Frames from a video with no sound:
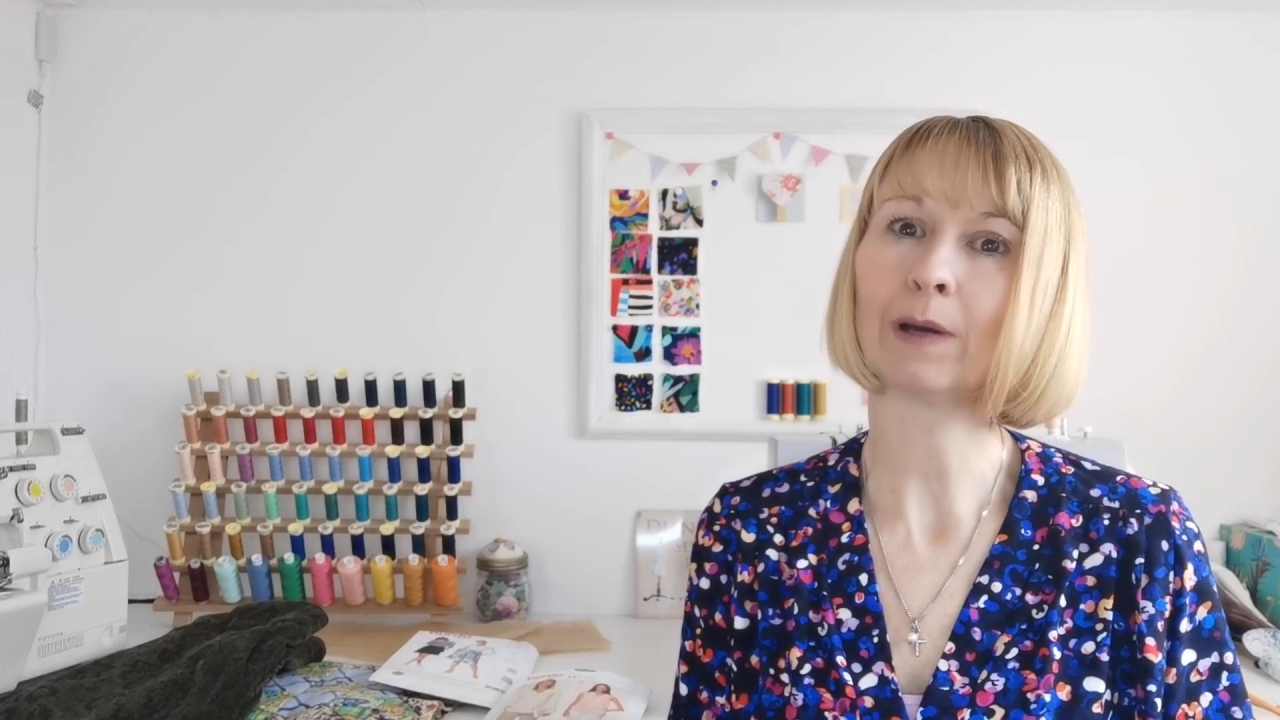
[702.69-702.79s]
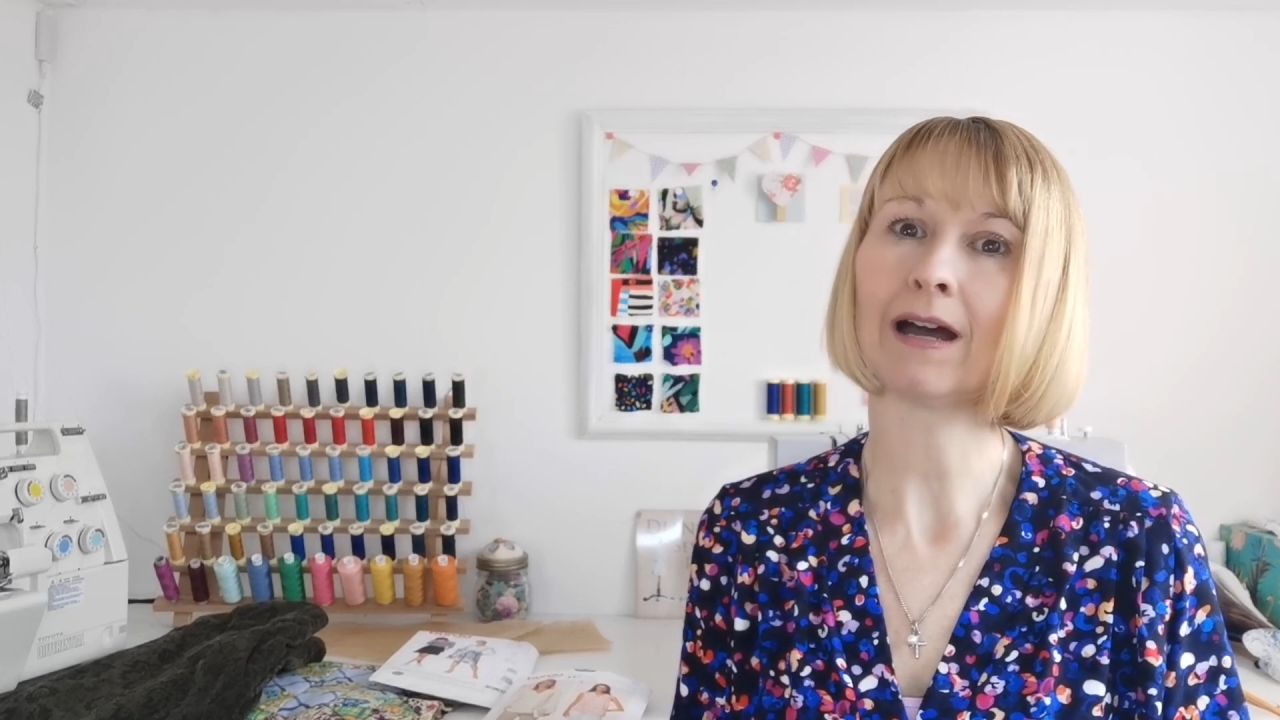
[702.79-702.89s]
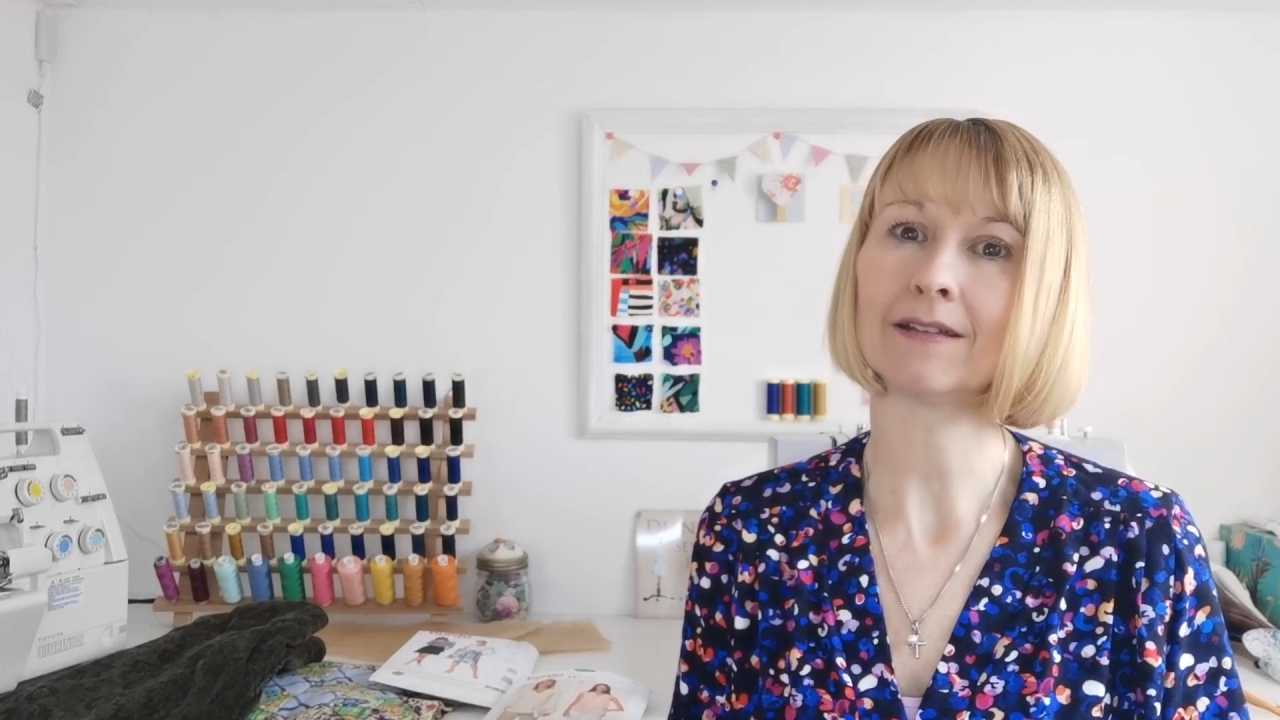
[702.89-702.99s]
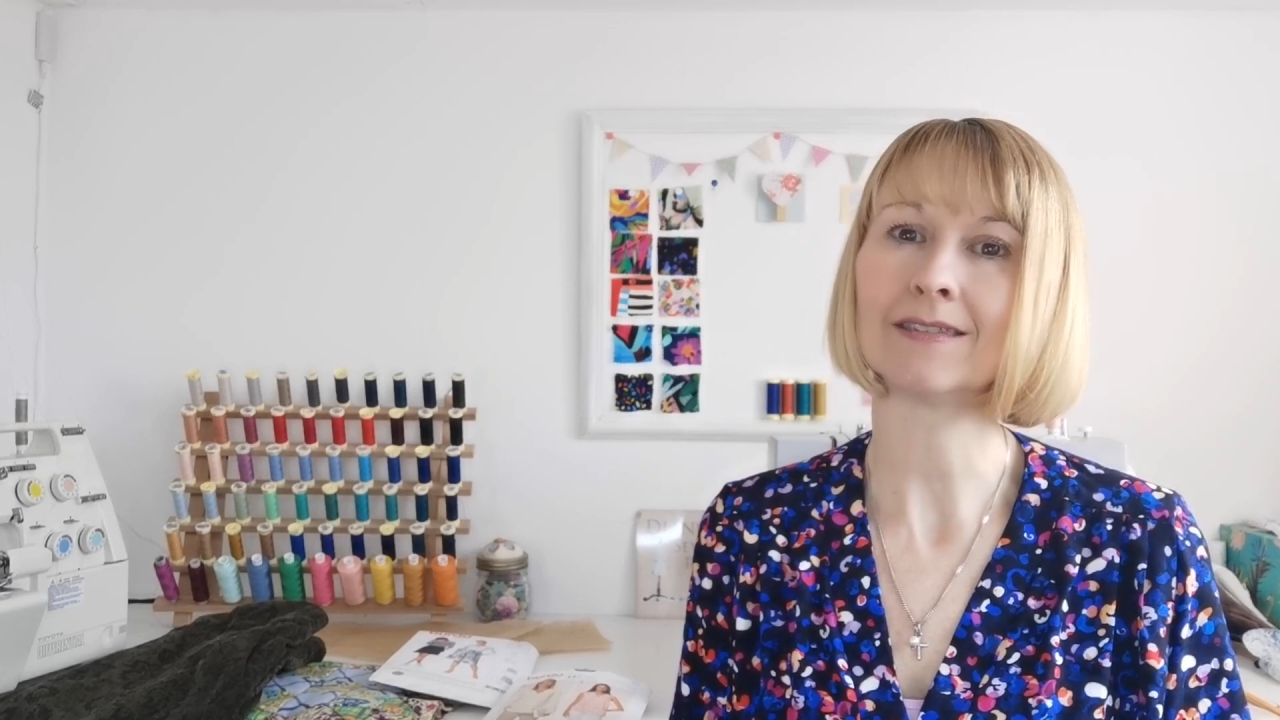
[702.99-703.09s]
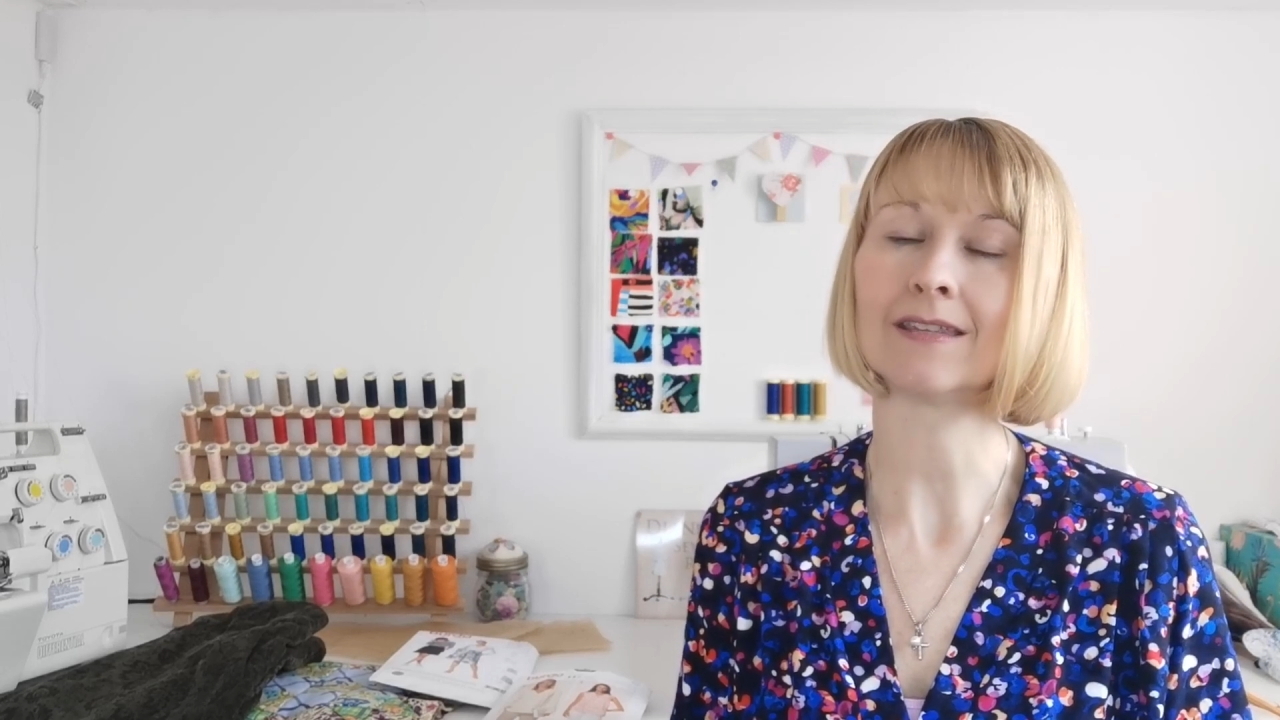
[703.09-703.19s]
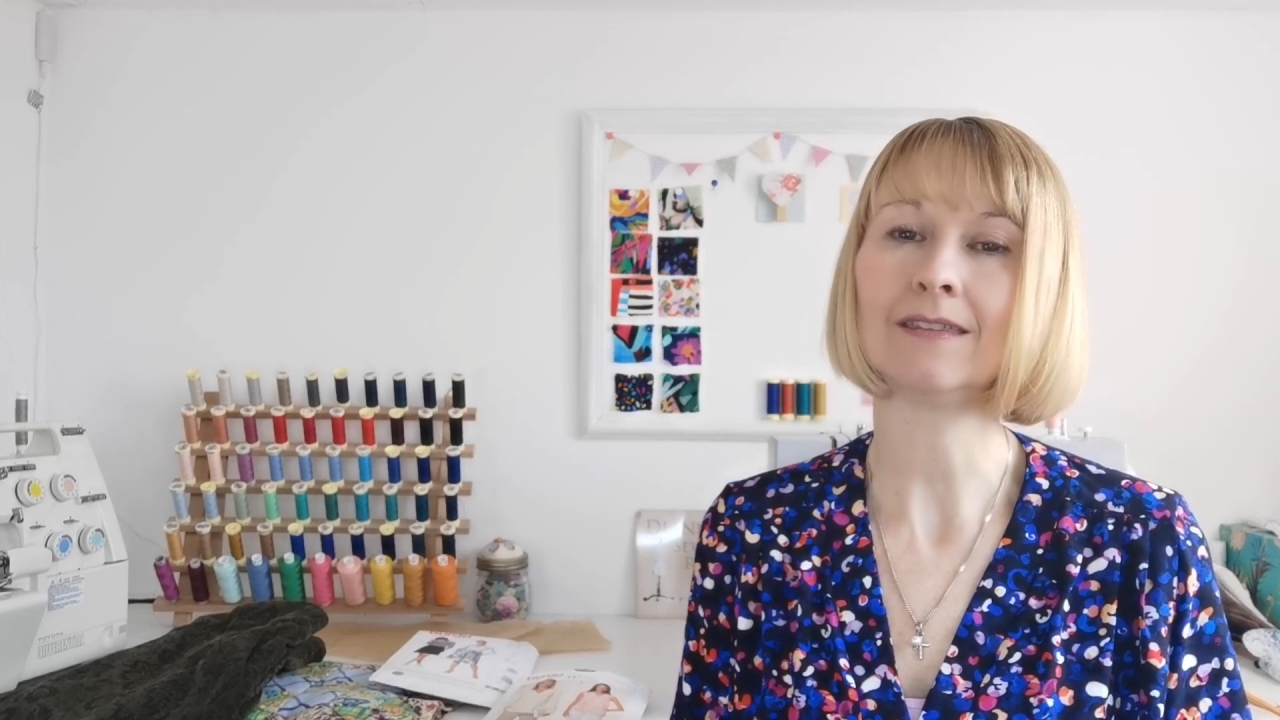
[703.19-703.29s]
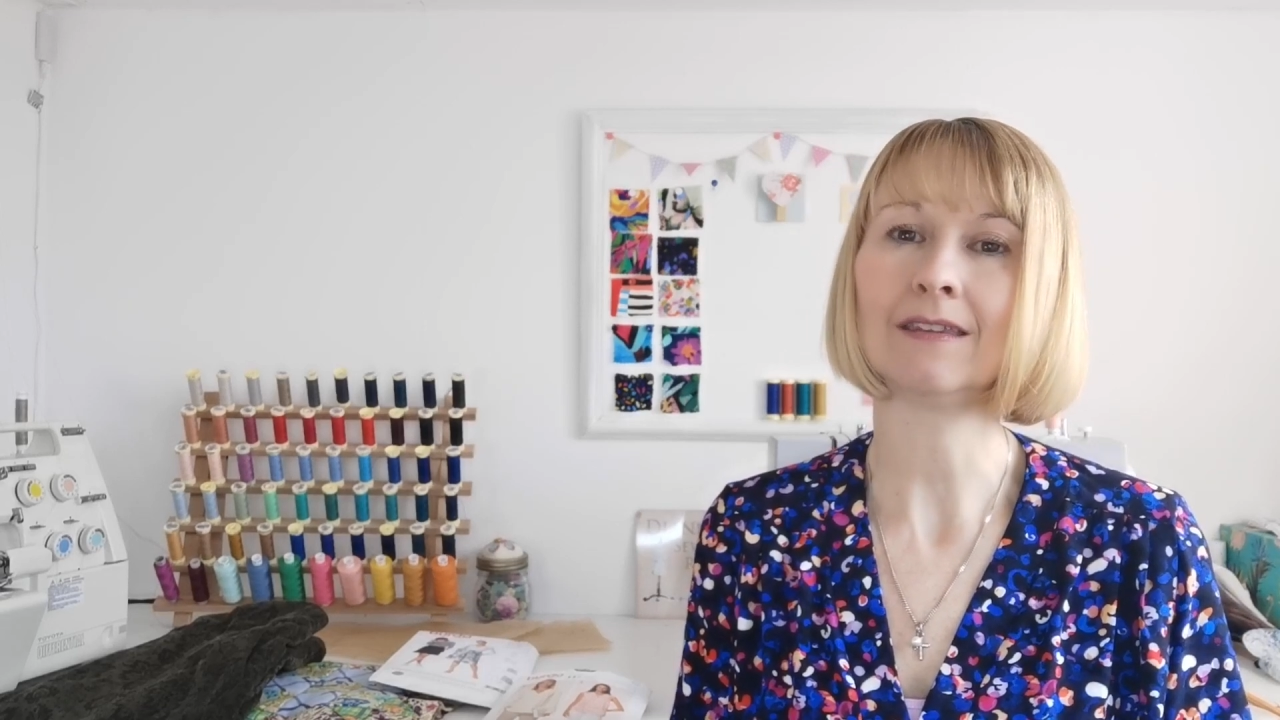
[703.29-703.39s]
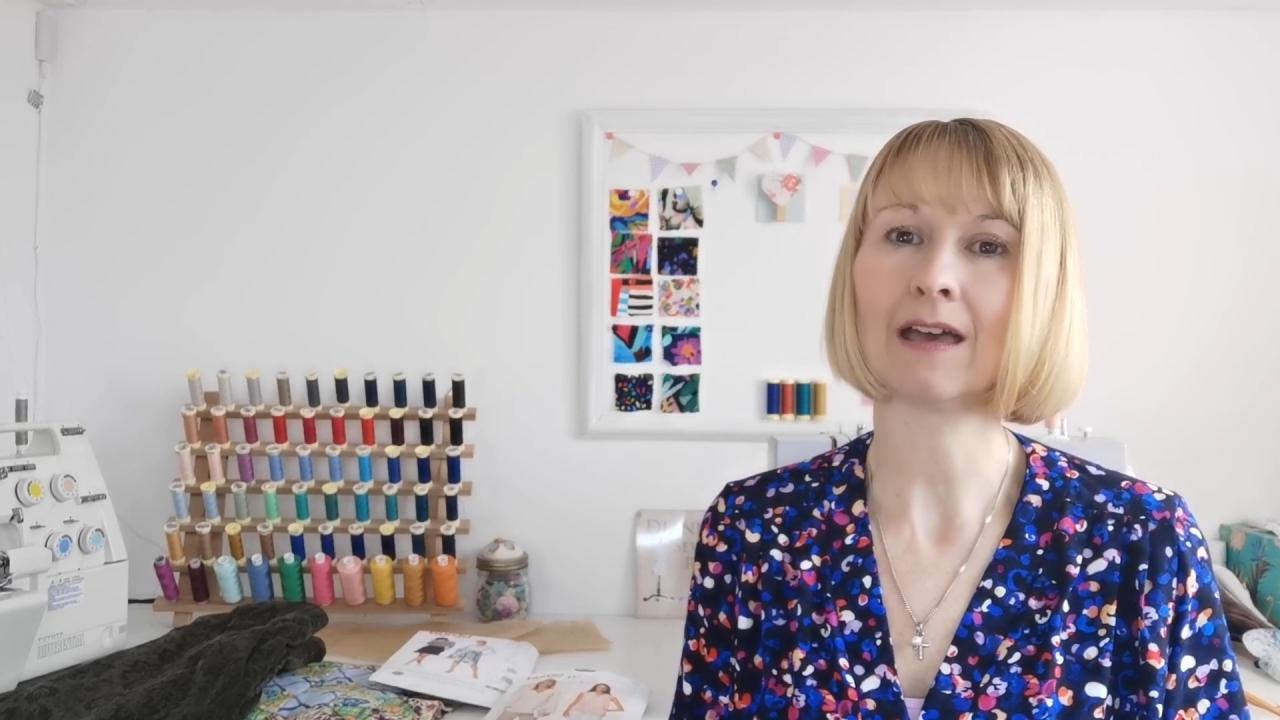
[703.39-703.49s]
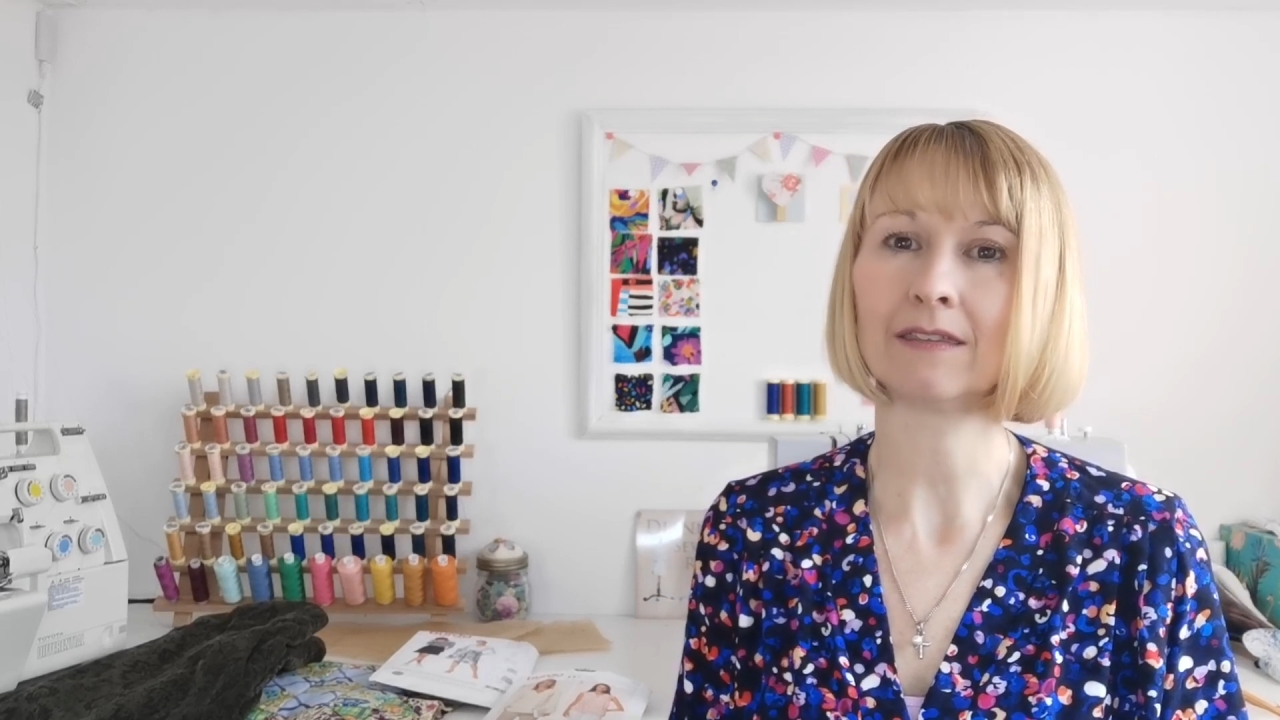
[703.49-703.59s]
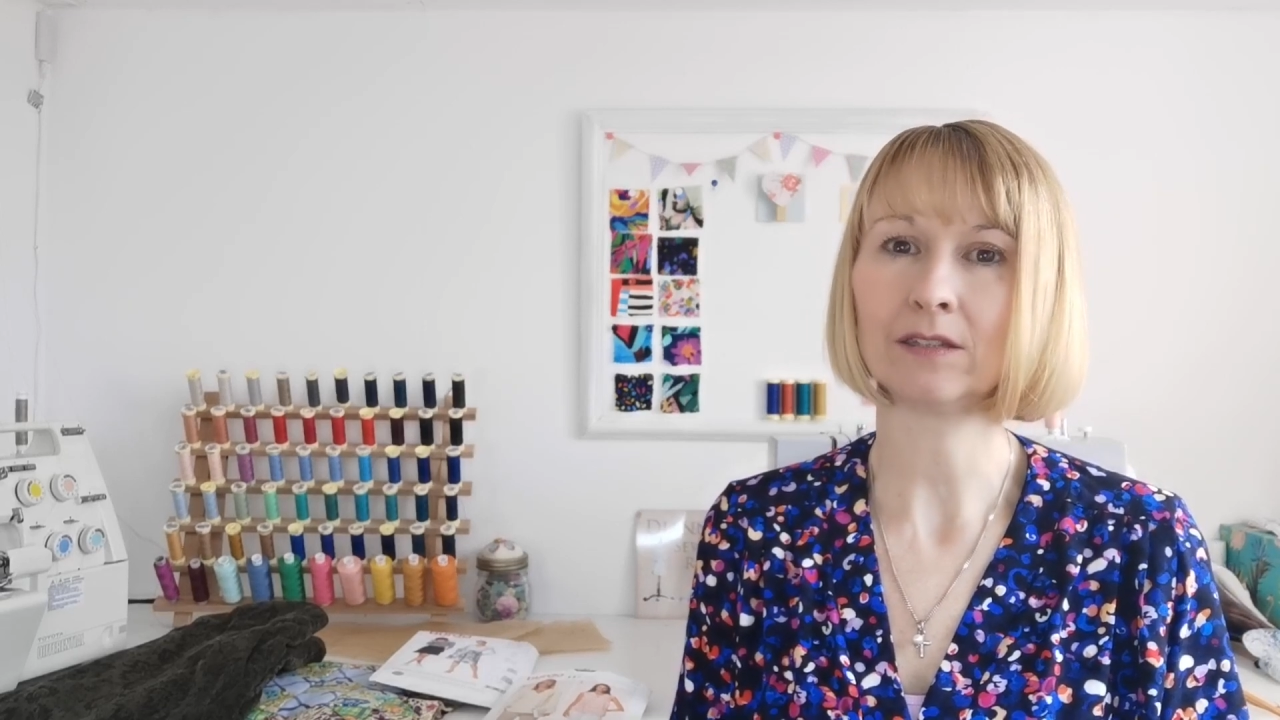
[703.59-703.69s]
patterns in there